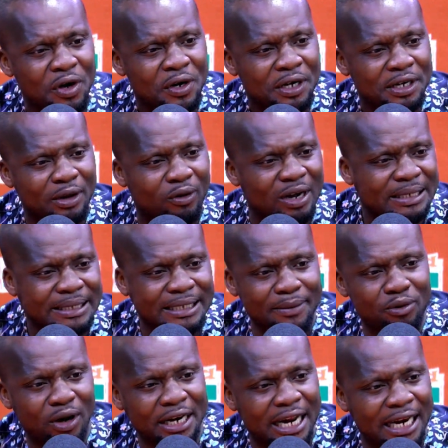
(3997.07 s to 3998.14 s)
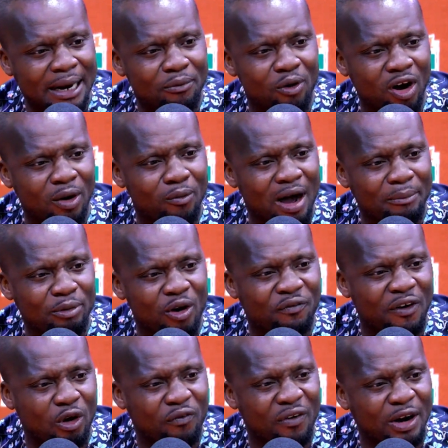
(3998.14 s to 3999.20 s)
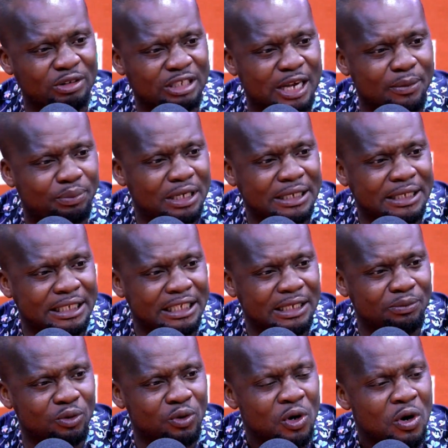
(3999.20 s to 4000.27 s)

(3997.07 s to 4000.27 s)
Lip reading: de kwasa e bi odi na mo a me wa fa ko fa do se police ni mu